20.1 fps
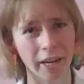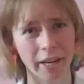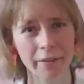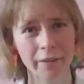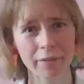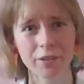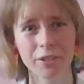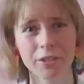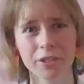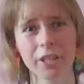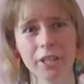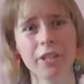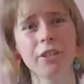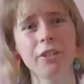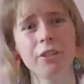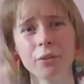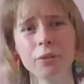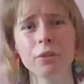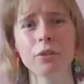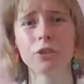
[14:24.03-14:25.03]
of Hyves is
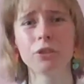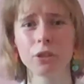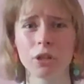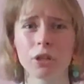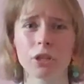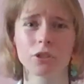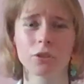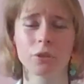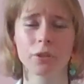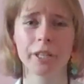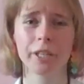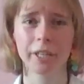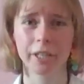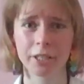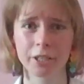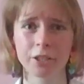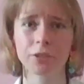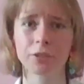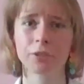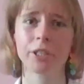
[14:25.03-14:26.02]
a huge loss to
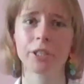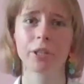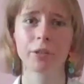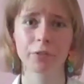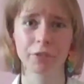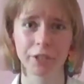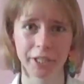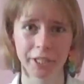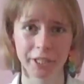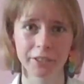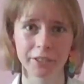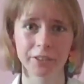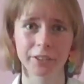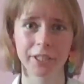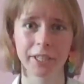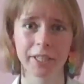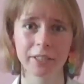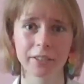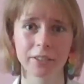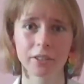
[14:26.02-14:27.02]
the history of the
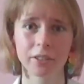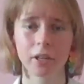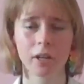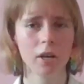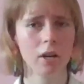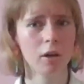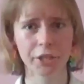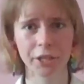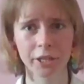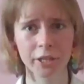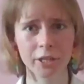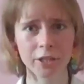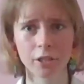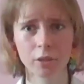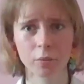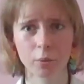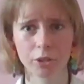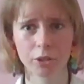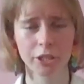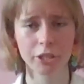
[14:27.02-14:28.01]
internet. For
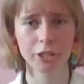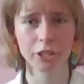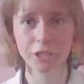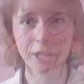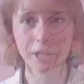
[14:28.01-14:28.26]
years it was